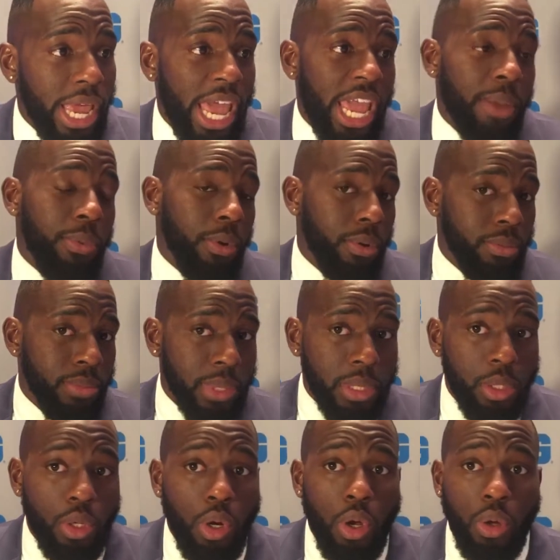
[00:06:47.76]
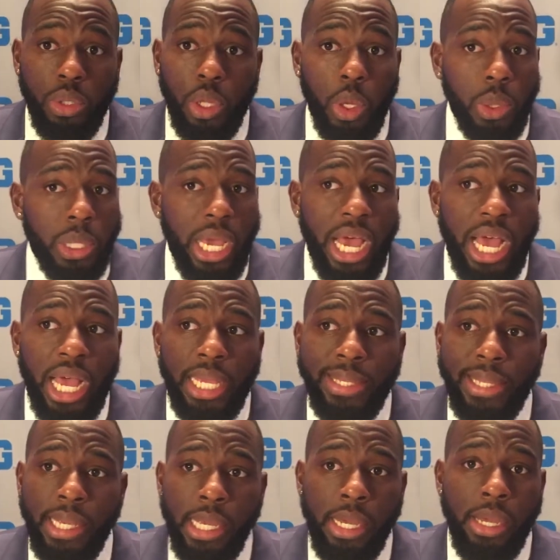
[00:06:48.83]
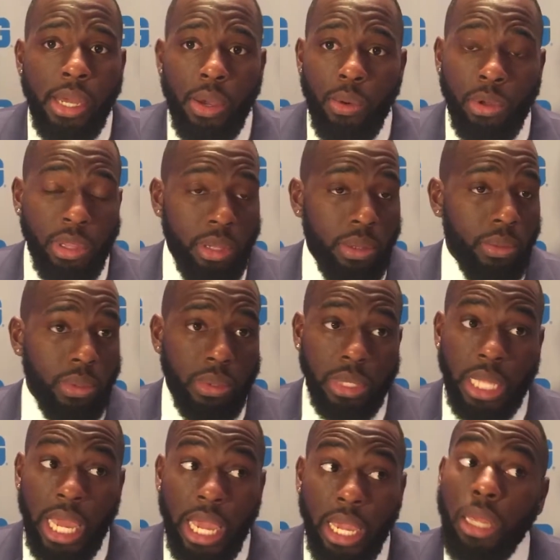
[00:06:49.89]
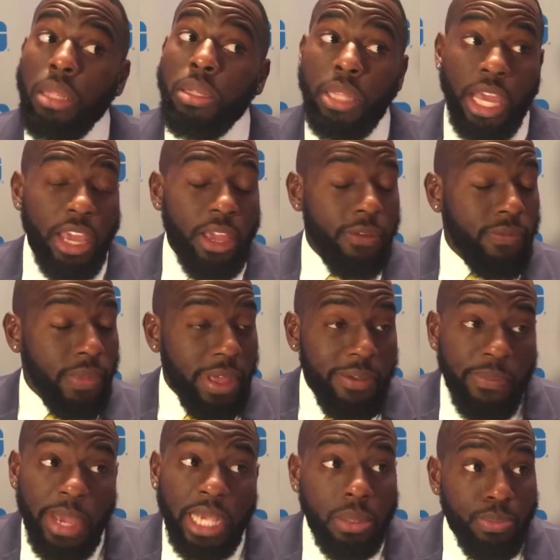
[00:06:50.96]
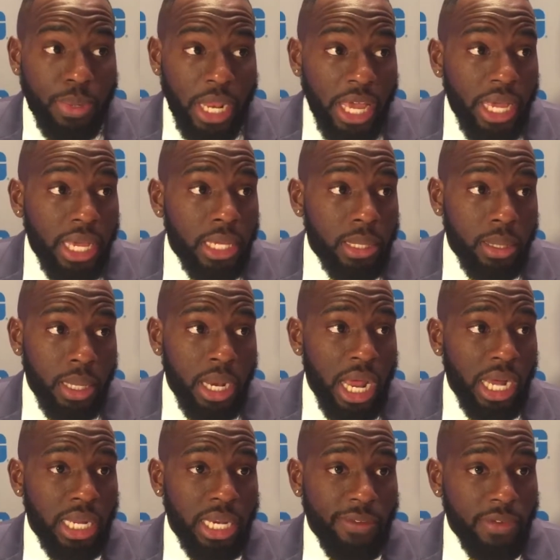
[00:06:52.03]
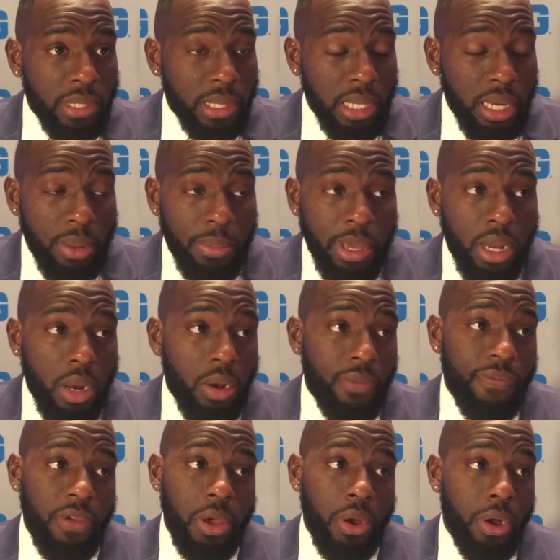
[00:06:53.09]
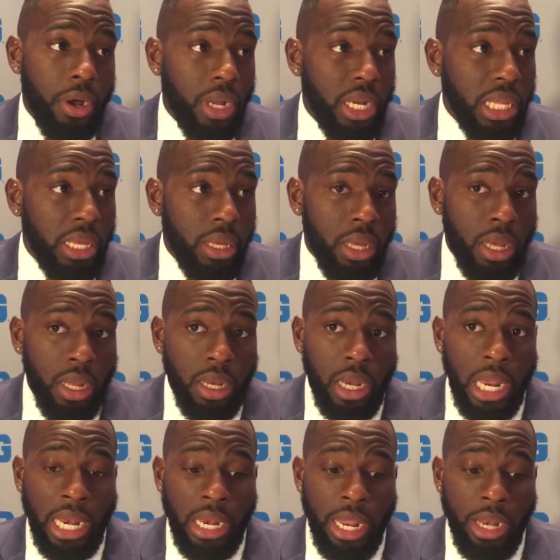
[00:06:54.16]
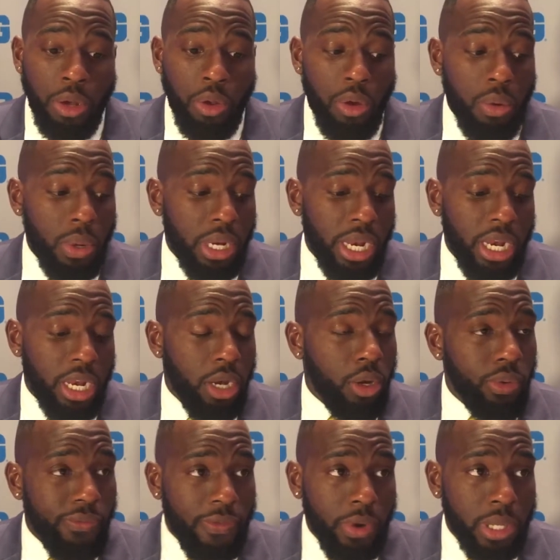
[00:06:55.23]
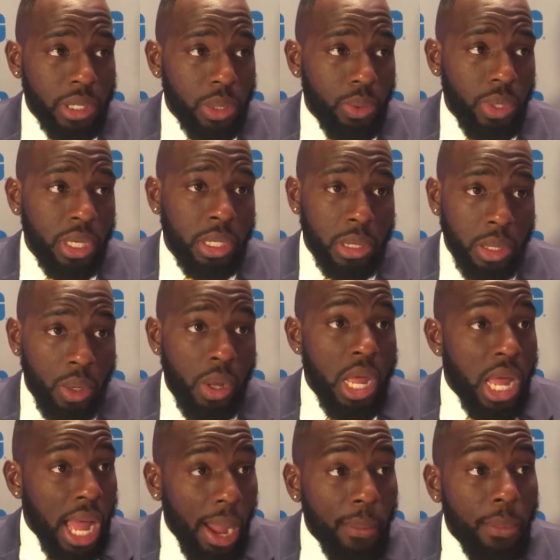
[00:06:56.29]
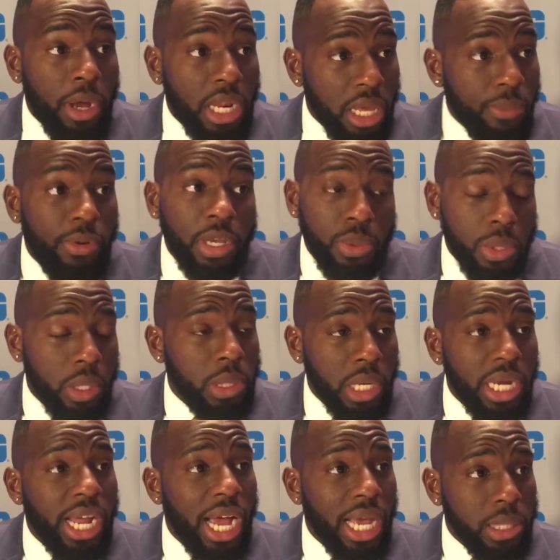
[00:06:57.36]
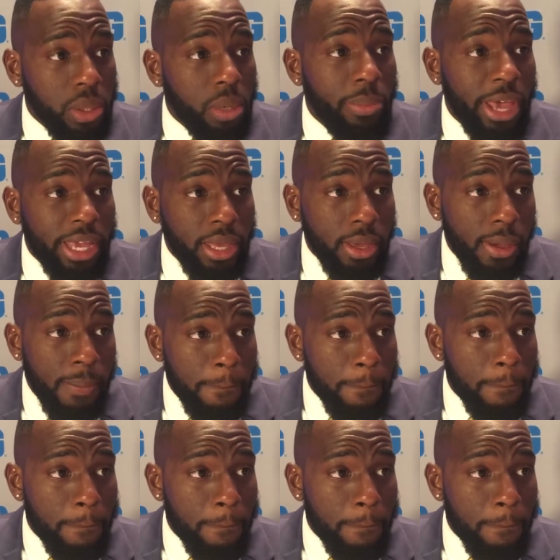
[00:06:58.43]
Abrams, those guys, they made some plays. I could definitely see them being on the field early and doing what they need to do for us to win. So I'm really impressed with those young guys on the back end.